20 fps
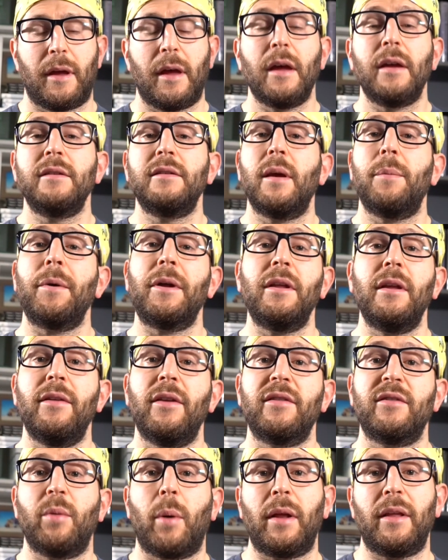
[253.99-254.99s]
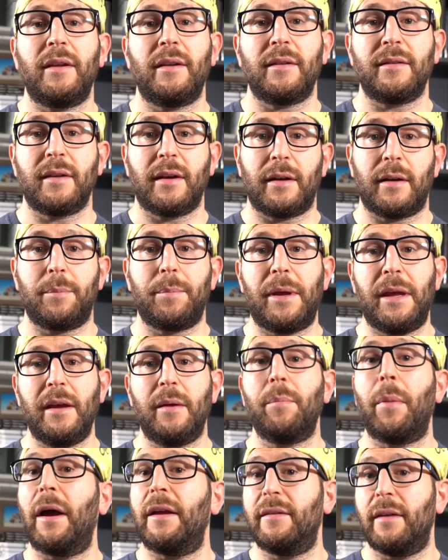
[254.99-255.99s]
Typically, the swelling is going to peak
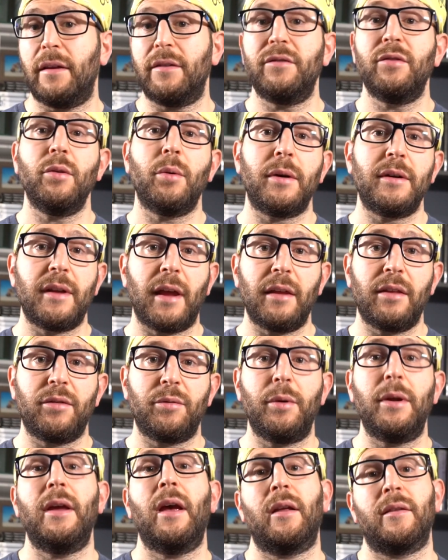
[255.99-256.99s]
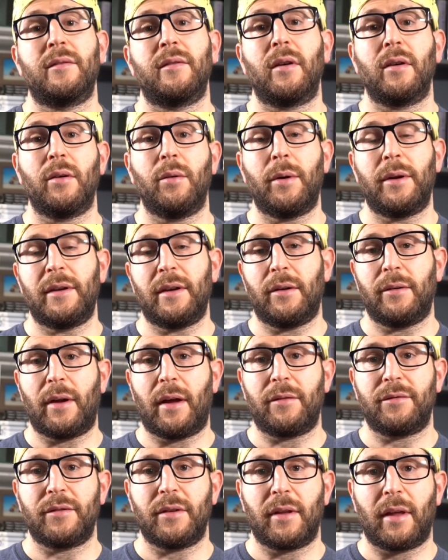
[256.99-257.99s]
by day 2 or day 3 and start going down
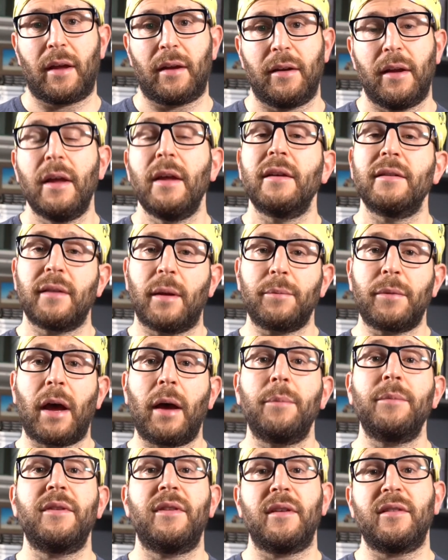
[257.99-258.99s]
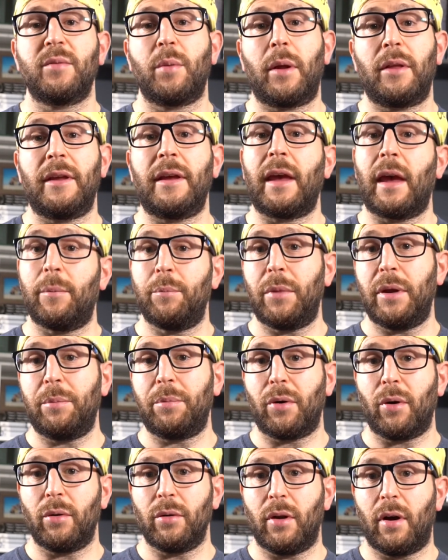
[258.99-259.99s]
after that. Sometimes the swelling can be
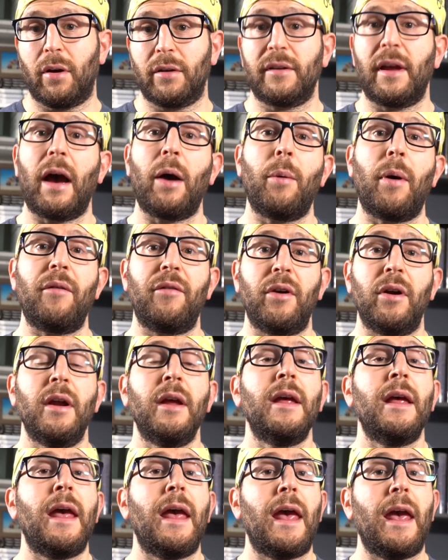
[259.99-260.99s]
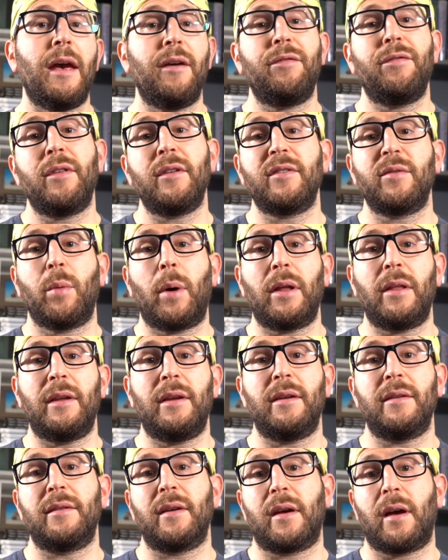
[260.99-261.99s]
prolonged. However, if the swelling
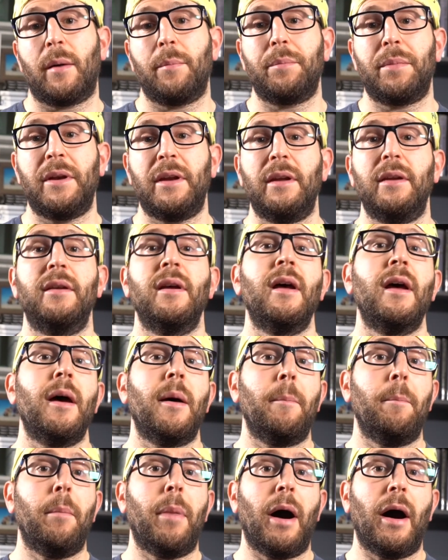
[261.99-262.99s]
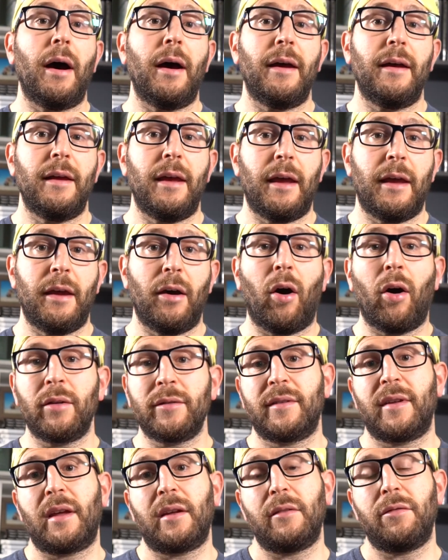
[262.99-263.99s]
is accompanied by an
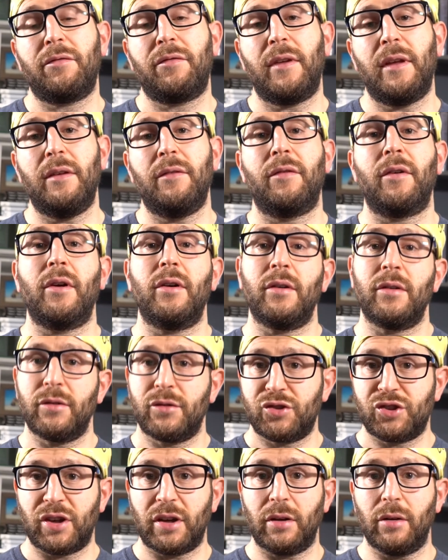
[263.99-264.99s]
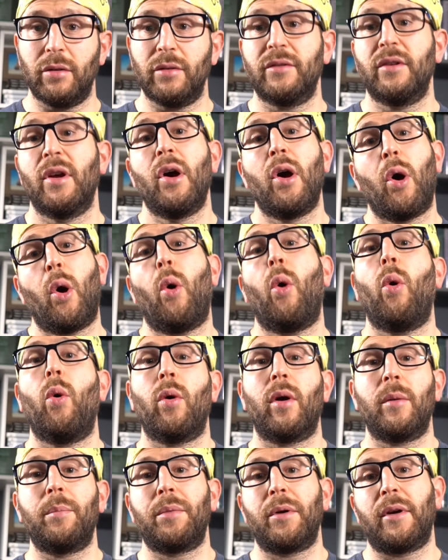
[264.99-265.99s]
onset of fever, chills,
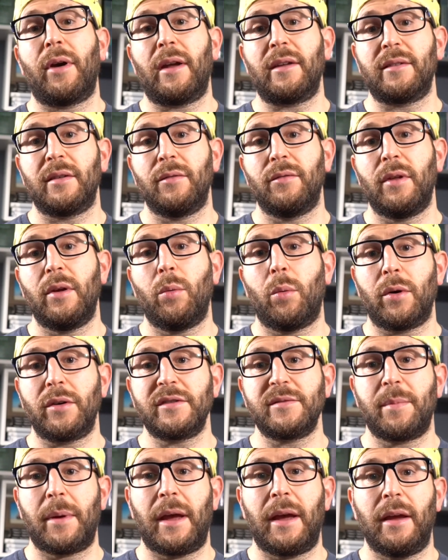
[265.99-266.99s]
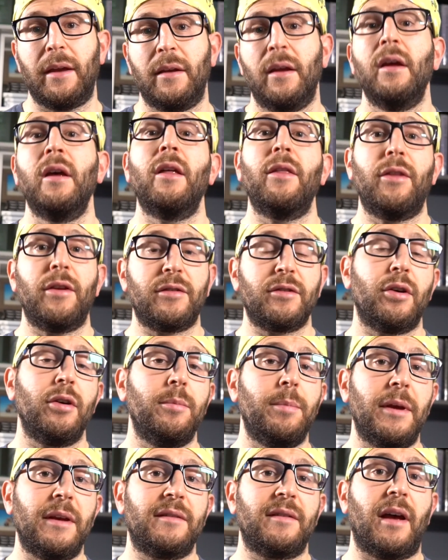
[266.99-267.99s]
or progressively worse pain, this could
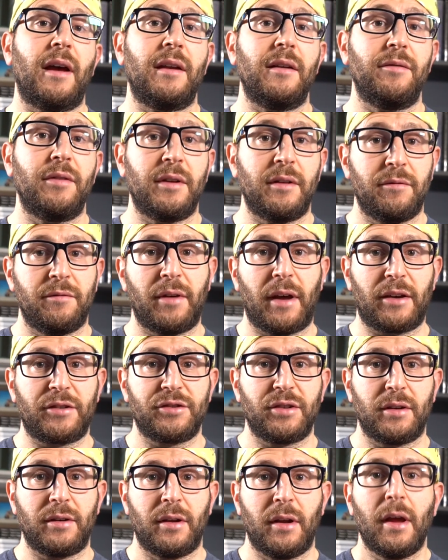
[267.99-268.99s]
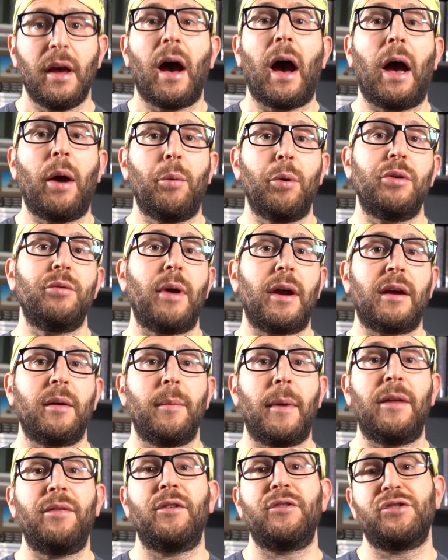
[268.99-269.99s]
be a sign of an infection. I would
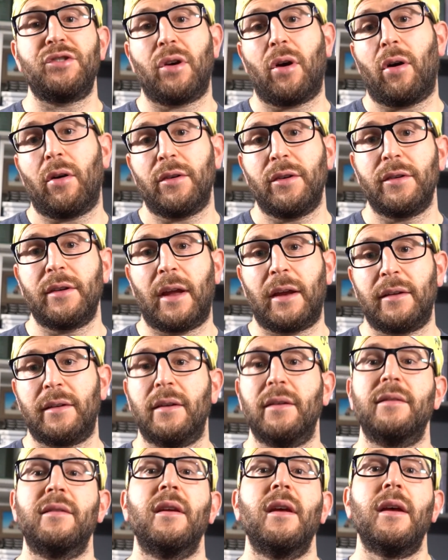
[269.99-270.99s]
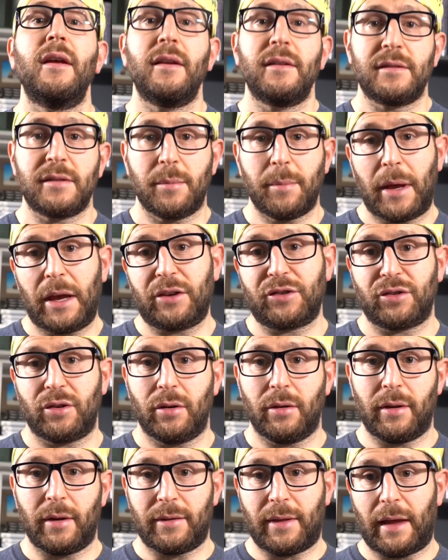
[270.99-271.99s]
recommend that you call your dentist to make sure
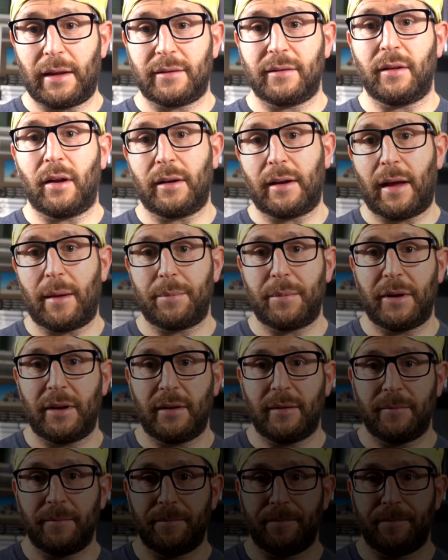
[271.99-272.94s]
that that's not happening.